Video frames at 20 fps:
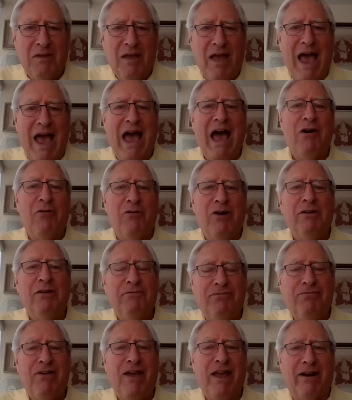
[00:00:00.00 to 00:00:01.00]
How
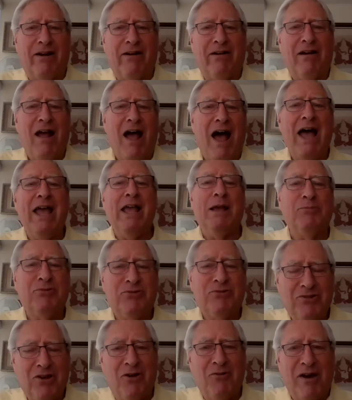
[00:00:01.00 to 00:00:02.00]
unfair. I am
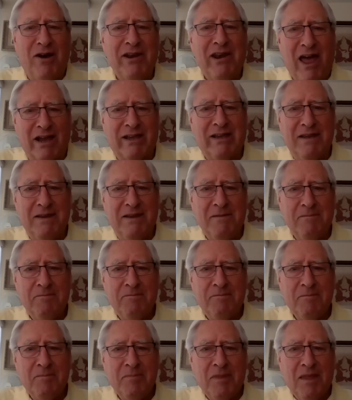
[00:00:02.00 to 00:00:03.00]
so unlucky.
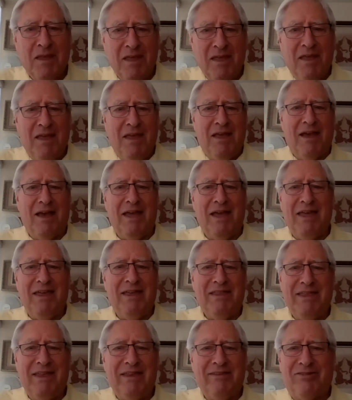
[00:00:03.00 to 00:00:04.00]

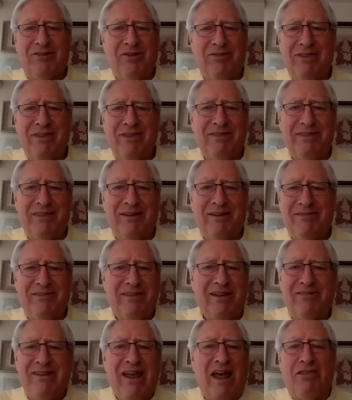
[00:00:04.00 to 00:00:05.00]
So
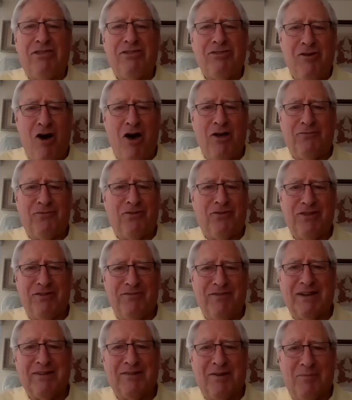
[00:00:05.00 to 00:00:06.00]
there's not a thought for their
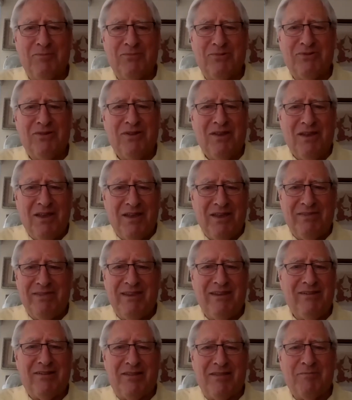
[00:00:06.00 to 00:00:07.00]
victims.
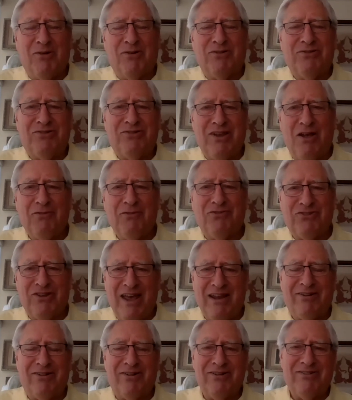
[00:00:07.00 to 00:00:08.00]
These are the most
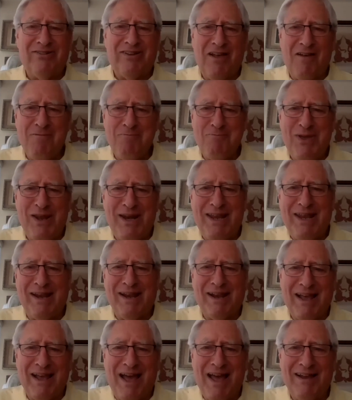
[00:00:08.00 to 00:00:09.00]
self-centered,
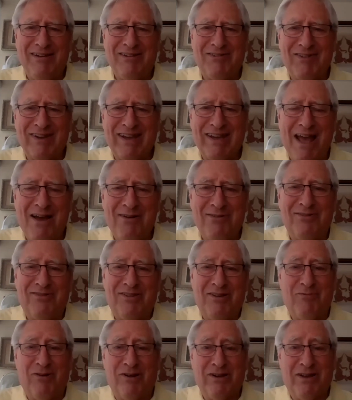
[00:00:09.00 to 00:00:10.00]
self-pitying kinds of accounts
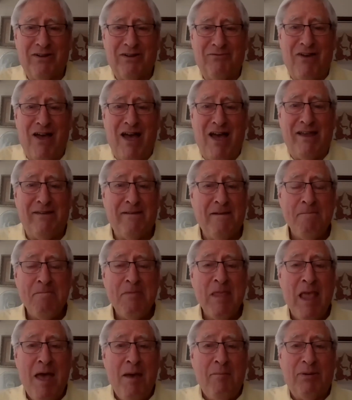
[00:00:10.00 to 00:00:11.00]
that one can find,
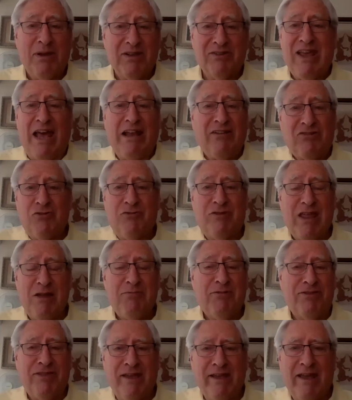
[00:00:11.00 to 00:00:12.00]
because that's who they
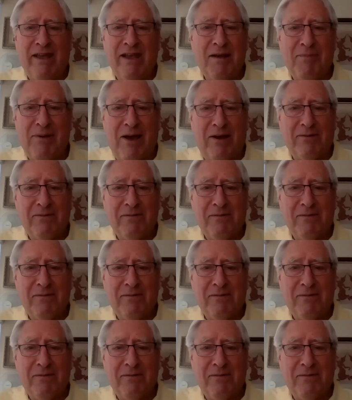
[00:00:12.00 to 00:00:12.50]
were thinking about.